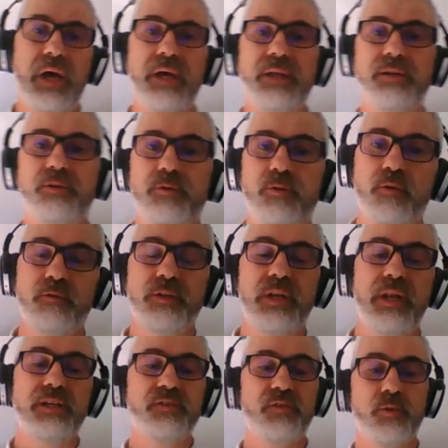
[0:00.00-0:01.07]
And over
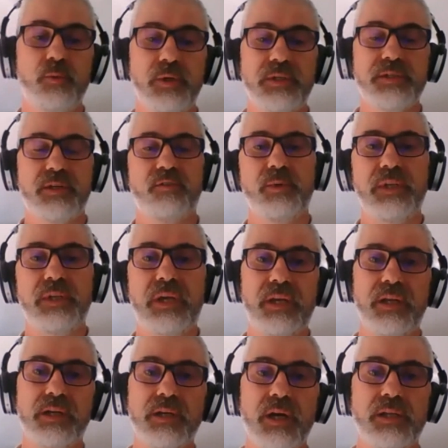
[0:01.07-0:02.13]
the last few weeks, I've been
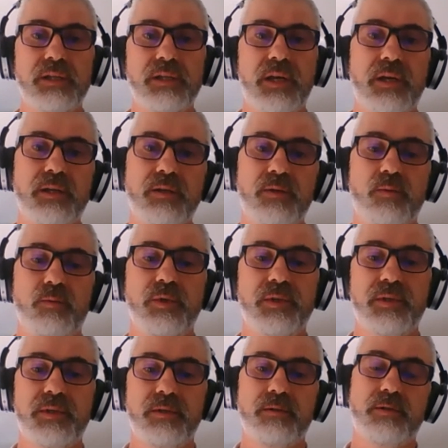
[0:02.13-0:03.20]
getting in contact with
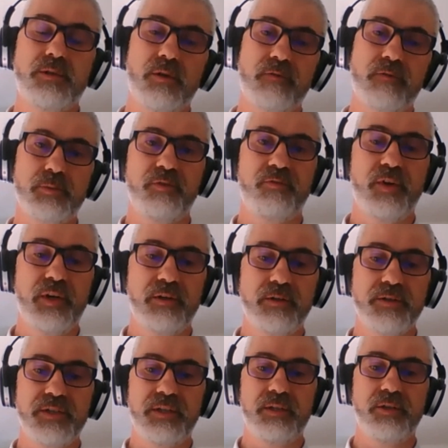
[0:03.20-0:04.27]
service
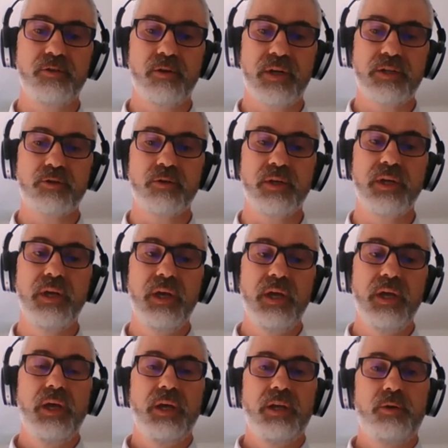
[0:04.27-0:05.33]
providers in the directory
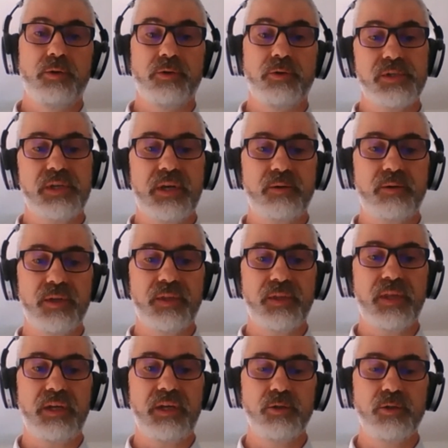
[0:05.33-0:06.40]
to understand what
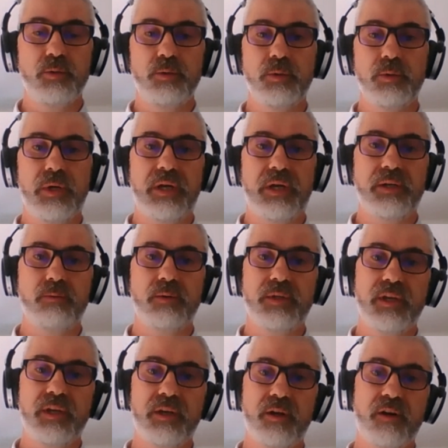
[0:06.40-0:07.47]
they do and what
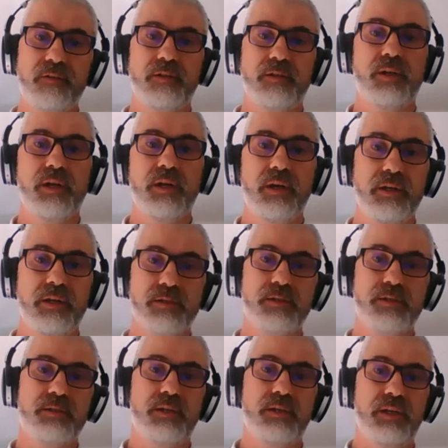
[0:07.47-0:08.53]
they can offer to
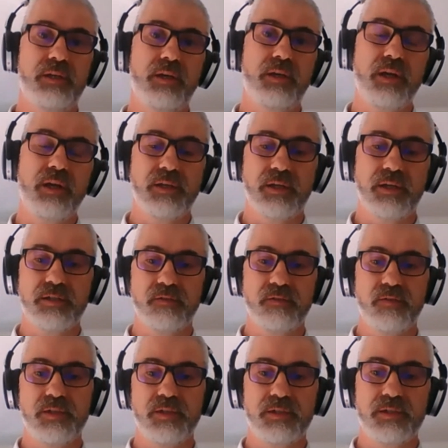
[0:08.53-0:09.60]
clients in the context of
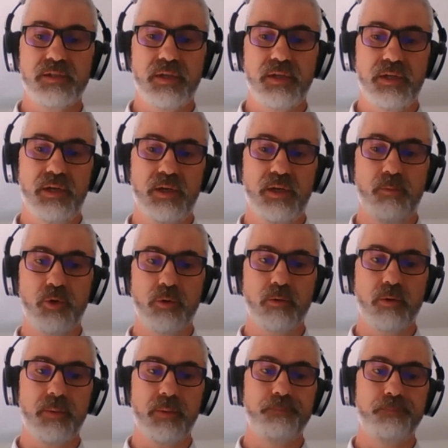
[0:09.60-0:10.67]
this
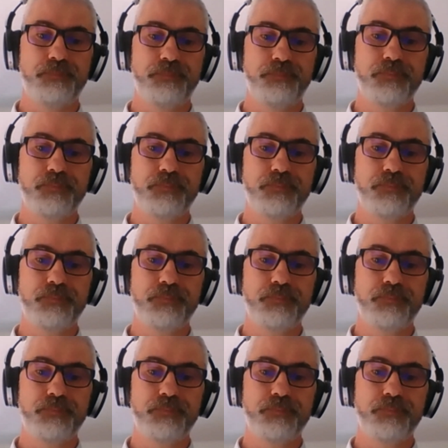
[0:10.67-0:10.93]
program.